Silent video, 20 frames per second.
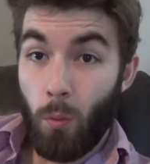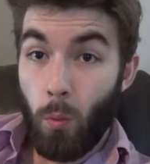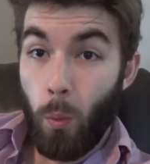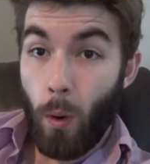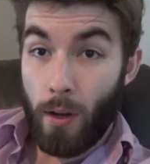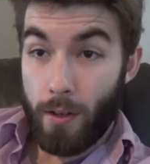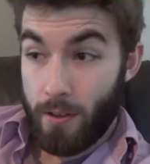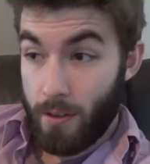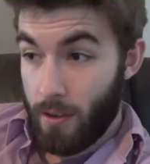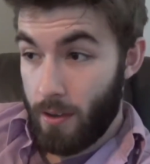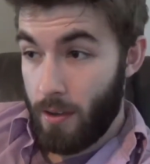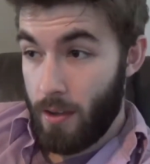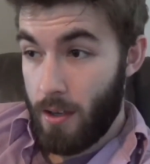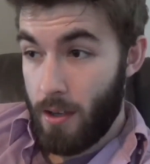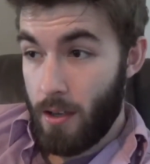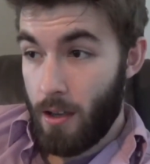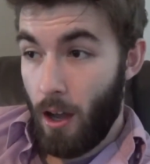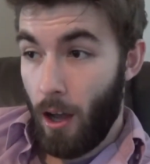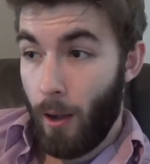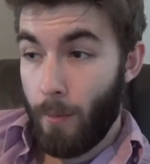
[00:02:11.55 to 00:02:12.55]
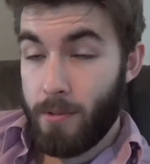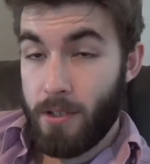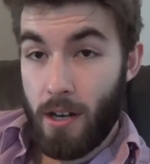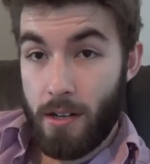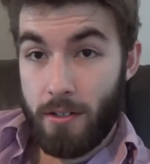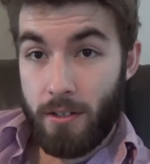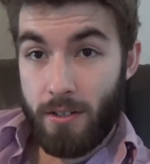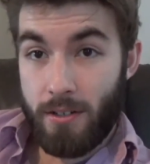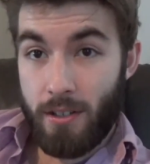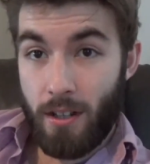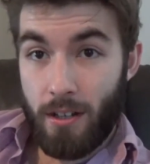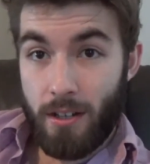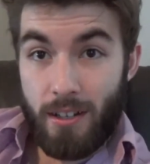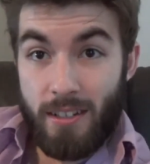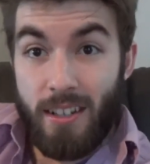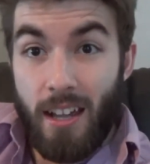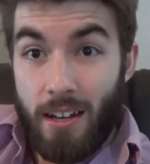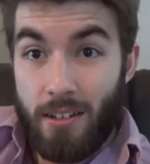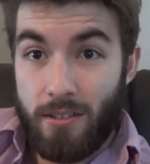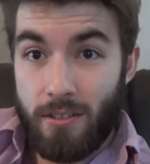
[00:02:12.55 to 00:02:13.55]
what the object you're studying
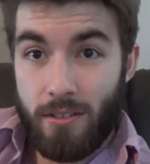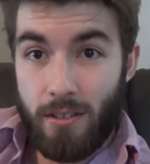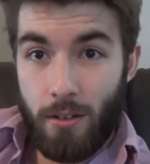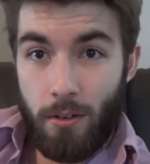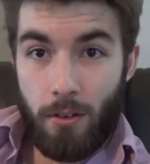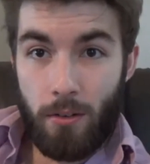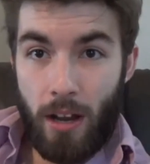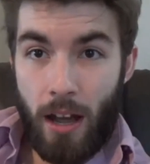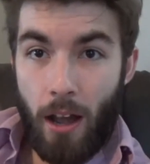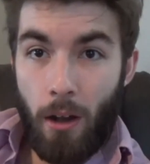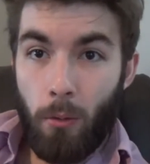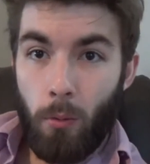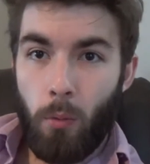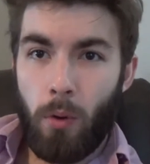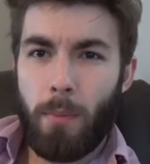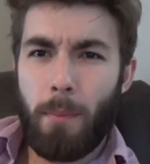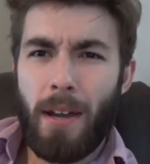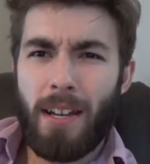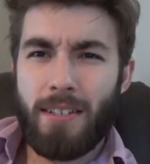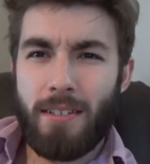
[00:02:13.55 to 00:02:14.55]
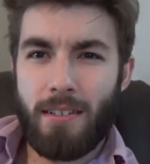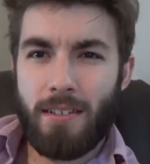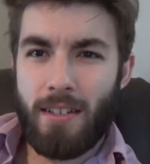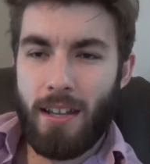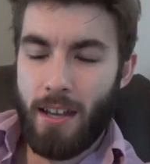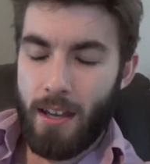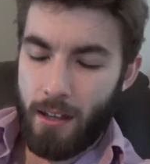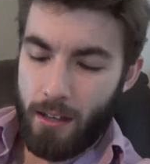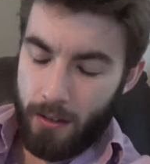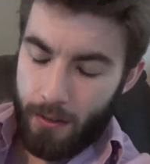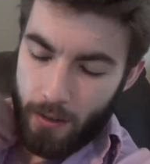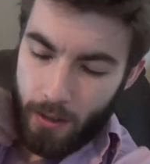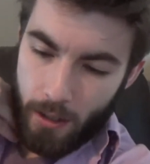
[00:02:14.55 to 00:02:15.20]
is actually doing, how what makes it tick.